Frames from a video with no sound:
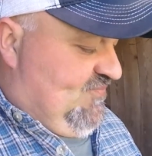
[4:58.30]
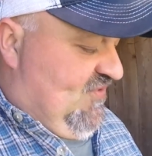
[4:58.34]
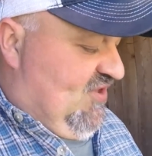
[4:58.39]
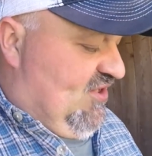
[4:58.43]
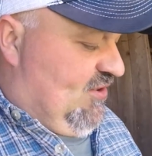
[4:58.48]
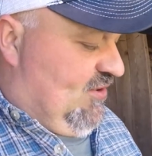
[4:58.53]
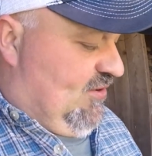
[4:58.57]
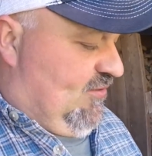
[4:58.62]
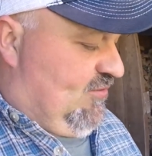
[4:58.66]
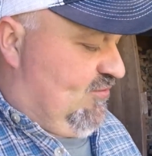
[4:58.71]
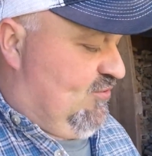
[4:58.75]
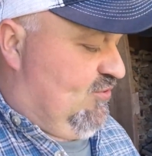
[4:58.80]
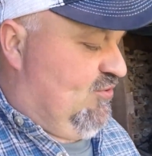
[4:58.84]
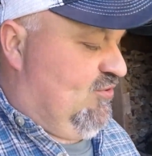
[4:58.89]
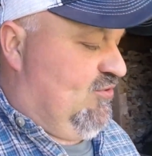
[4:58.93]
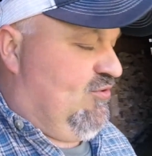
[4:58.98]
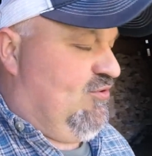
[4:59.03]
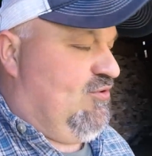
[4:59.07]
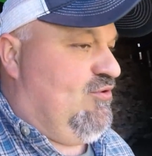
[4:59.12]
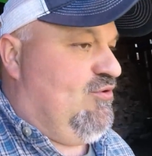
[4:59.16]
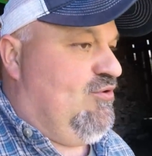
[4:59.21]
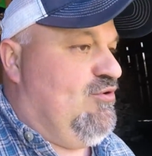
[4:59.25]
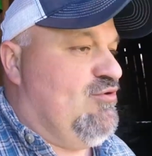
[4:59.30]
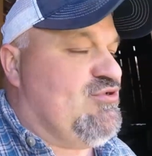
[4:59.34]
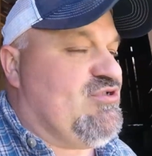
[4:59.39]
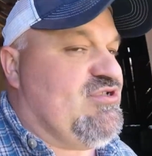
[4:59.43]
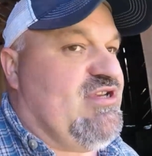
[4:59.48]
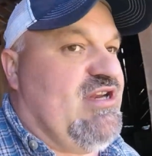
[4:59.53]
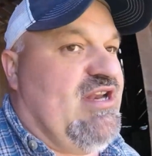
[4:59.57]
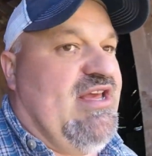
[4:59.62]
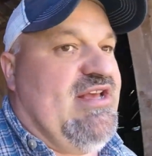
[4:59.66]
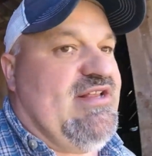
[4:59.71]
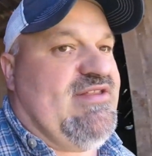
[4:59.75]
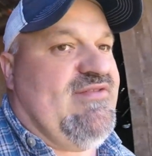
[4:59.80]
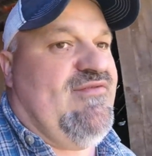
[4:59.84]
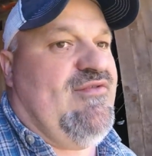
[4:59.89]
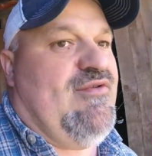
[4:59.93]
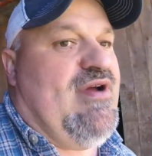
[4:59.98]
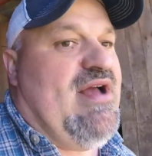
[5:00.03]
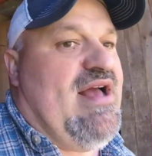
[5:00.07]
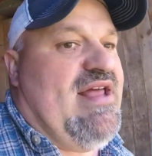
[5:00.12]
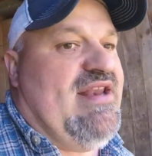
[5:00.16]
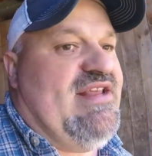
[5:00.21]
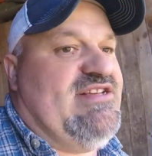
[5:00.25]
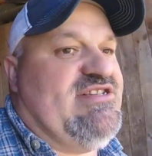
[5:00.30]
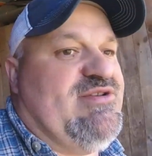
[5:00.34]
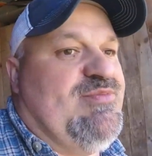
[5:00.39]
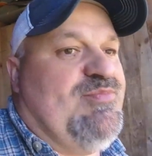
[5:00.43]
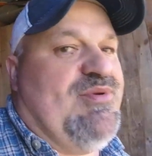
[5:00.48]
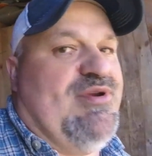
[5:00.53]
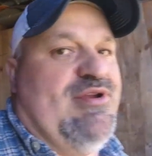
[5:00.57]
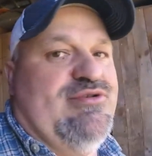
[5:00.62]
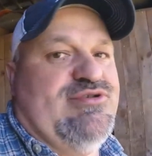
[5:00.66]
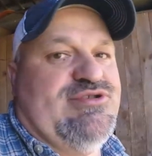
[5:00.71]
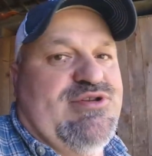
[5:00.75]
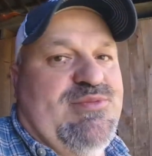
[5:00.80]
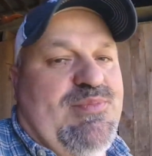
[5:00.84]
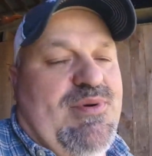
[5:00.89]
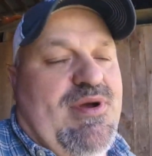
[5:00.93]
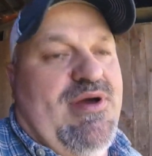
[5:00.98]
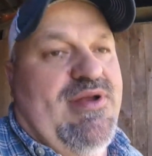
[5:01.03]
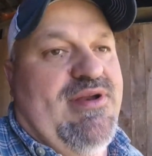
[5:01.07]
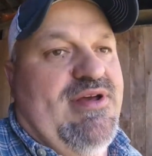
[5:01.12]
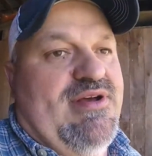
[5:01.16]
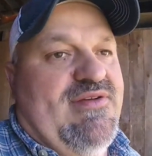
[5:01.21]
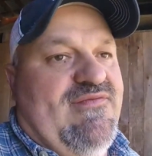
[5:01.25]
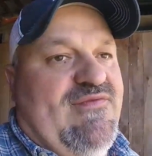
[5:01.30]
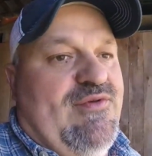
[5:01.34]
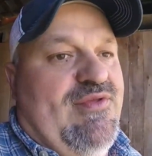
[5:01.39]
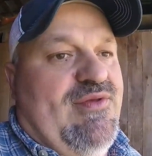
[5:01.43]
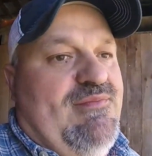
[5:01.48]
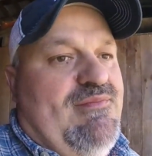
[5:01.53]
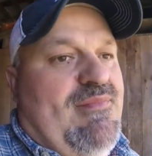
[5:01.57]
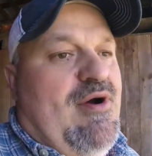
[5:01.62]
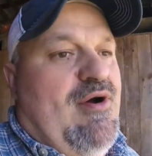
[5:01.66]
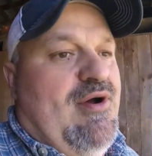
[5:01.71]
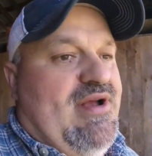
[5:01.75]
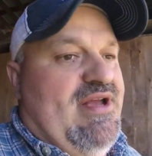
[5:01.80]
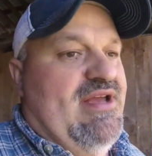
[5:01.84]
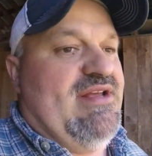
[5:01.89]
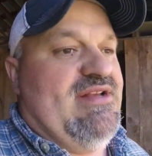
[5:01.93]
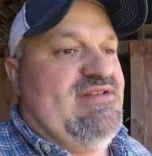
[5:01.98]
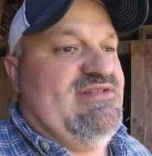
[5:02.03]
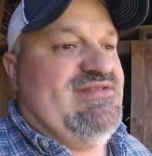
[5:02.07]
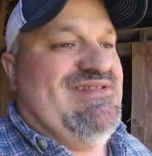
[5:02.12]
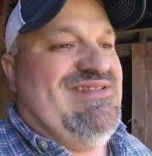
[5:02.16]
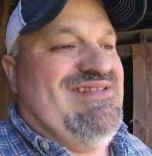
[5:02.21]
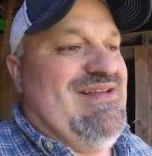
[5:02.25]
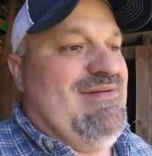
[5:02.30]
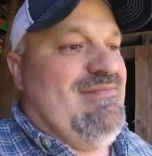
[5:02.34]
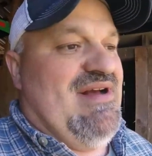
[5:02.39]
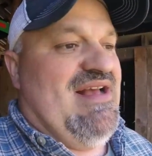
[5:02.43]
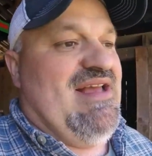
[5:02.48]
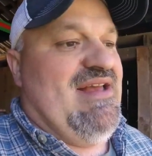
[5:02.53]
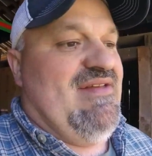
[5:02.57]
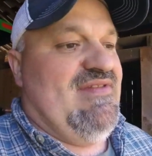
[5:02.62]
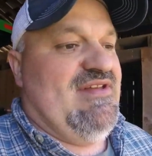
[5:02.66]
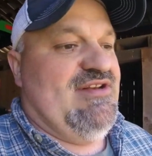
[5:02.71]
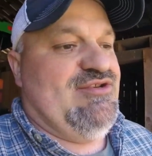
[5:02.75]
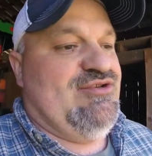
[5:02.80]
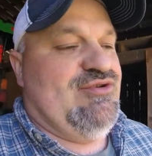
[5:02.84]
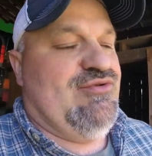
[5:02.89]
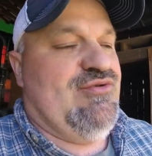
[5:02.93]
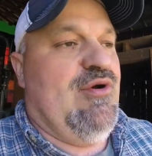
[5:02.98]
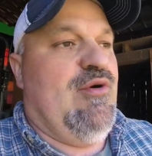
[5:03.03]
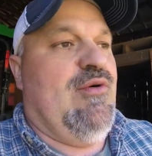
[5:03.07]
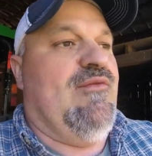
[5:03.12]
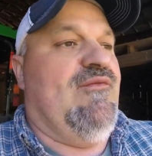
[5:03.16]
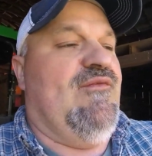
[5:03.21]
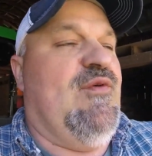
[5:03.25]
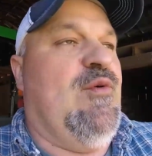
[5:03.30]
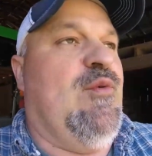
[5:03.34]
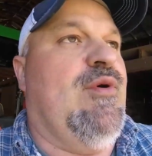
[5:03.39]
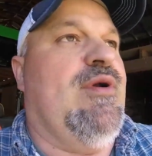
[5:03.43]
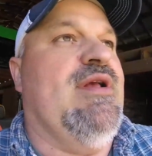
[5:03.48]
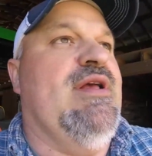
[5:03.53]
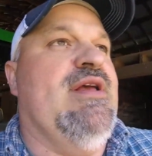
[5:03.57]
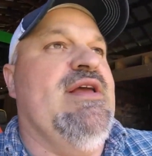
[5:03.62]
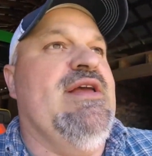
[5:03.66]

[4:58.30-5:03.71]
you know, you select the varieties to produce the product for the market demand that you're growing for.